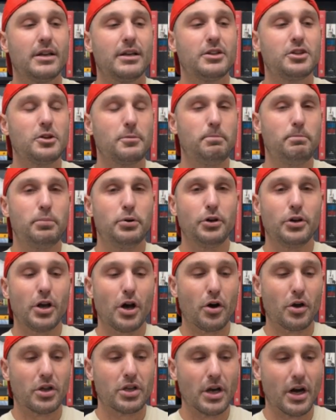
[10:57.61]
to put
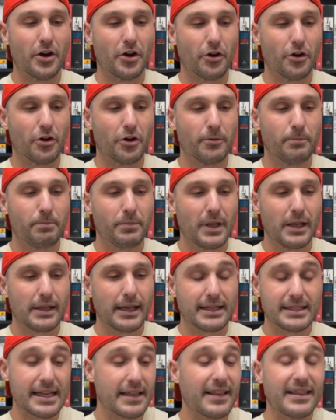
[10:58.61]
on Gunnar,
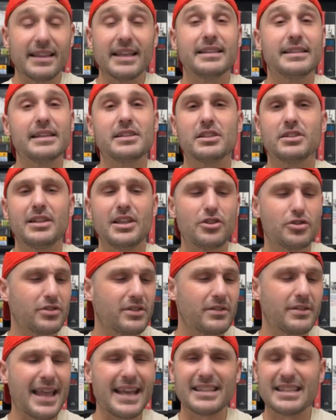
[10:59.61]
saying that these are
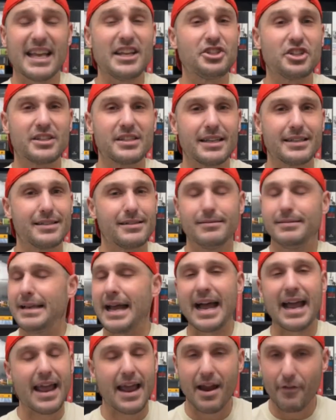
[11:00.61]
things that he just is
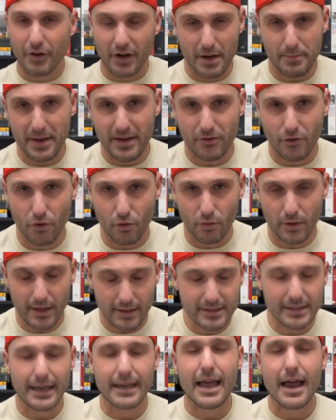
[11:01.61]
not ever going to be
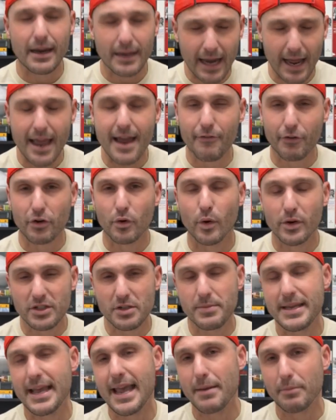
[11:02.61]
he's not ever going to
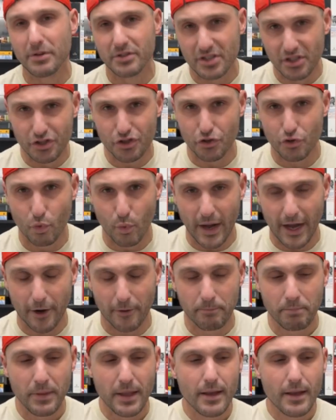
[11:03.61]
able to do well.